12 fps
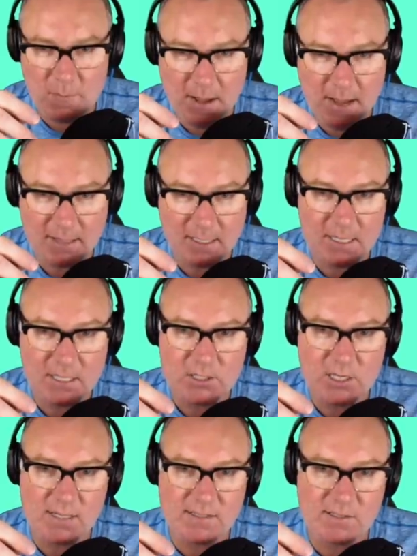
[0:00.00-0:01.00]
badly, and it
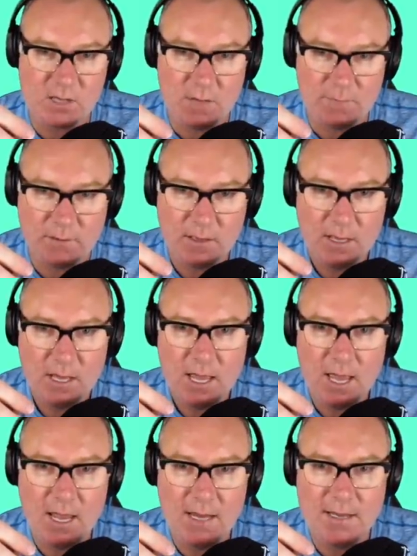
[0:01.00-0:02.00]
chucks us off.
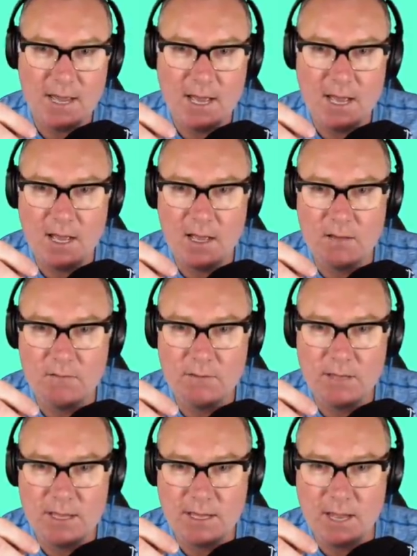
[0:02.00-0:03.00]
And
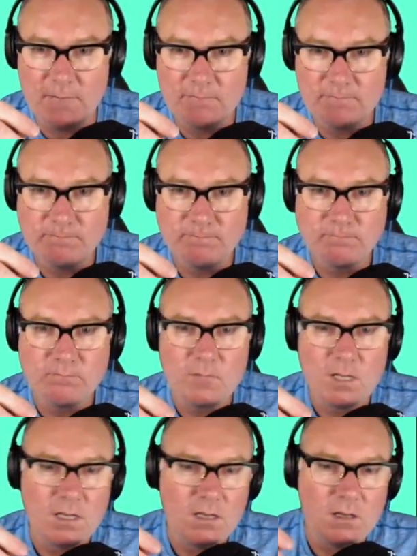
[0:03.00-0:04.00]
there you go.
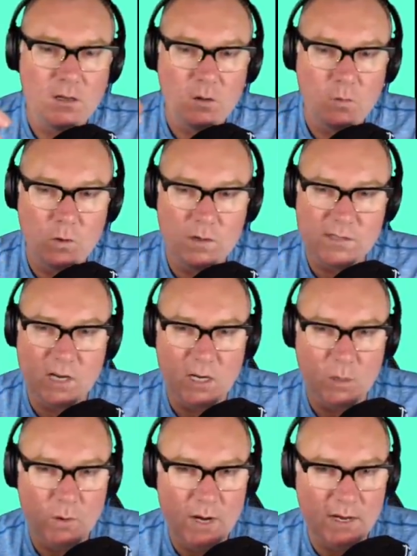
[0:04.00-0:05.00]
was kind
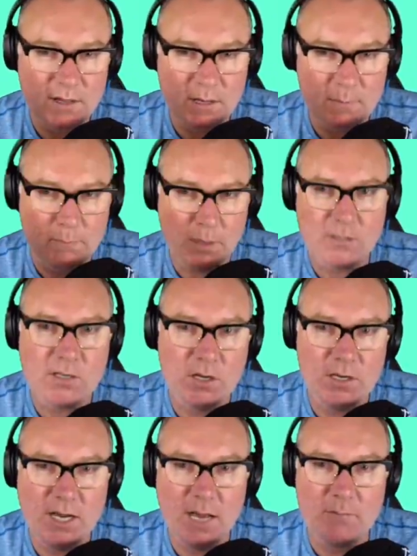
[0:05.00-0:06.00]
of weird that a bot
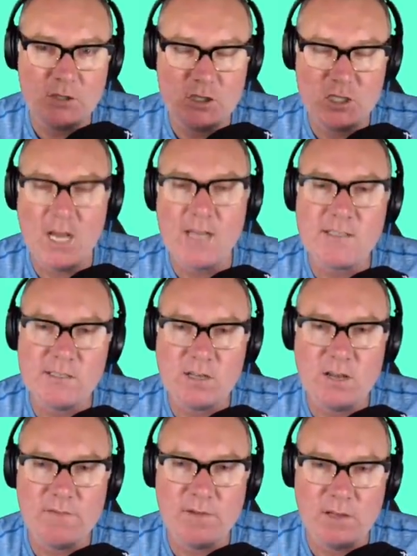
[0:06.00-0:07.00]
turned up just as
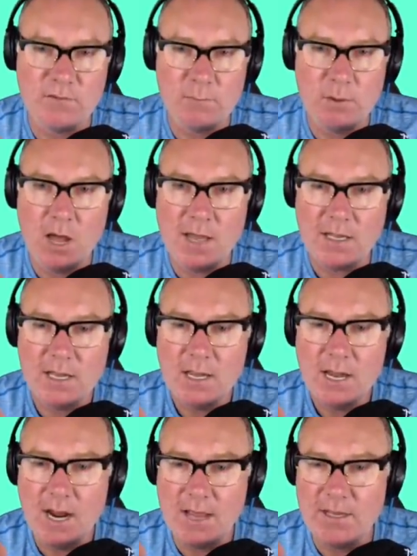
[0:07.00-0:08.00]
I fell off the bike,
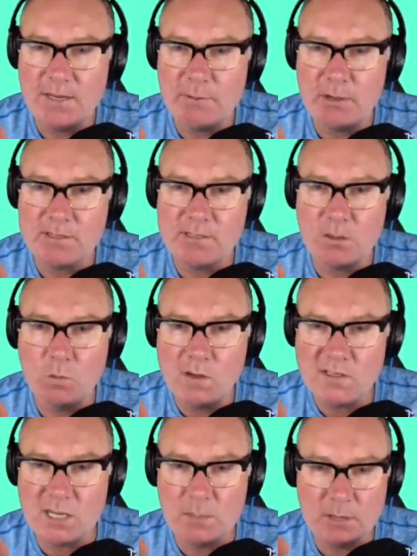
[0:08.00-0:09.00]
and then a person that
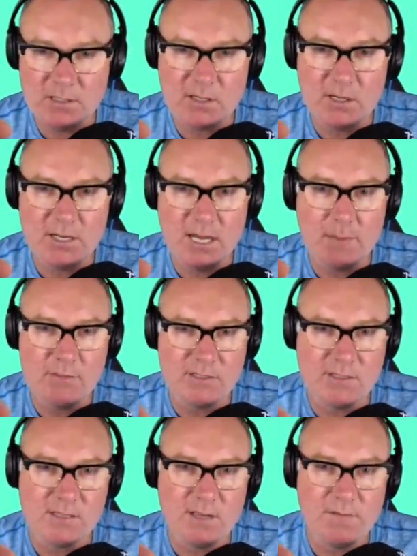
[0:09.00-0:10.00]
wasn't a bot turned up just
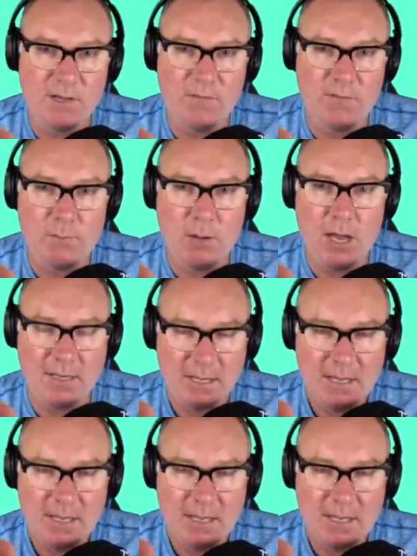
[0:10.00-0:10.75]
as I fell off the bike.